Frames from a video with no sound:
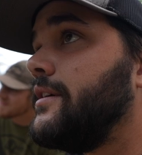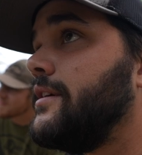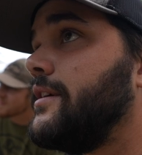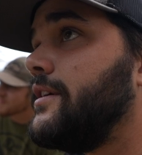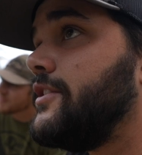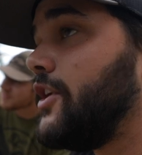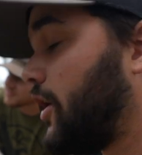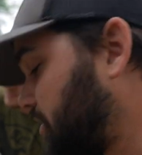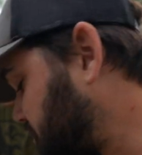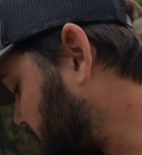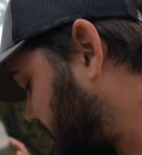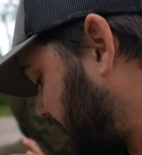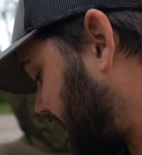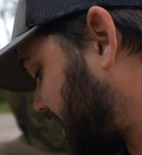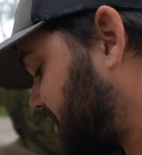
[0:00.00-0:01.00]
mean it. No, it's
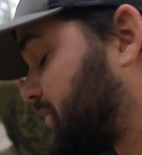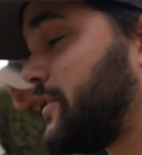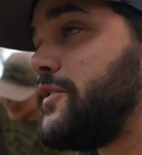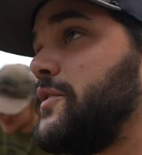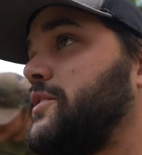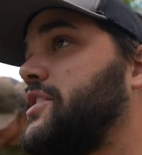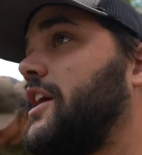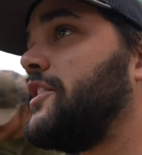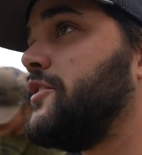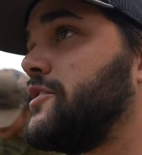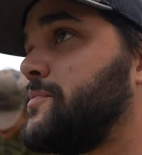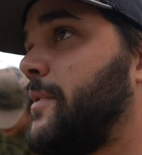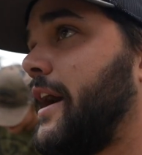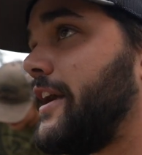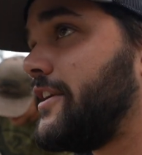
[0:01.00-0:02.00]
okay. No, we're, we're, talking to a
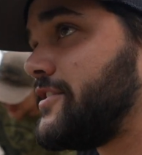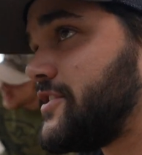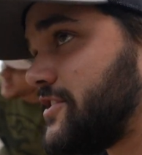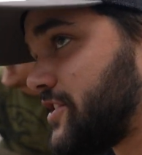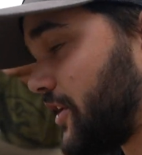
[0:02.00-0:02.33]
spider, so it's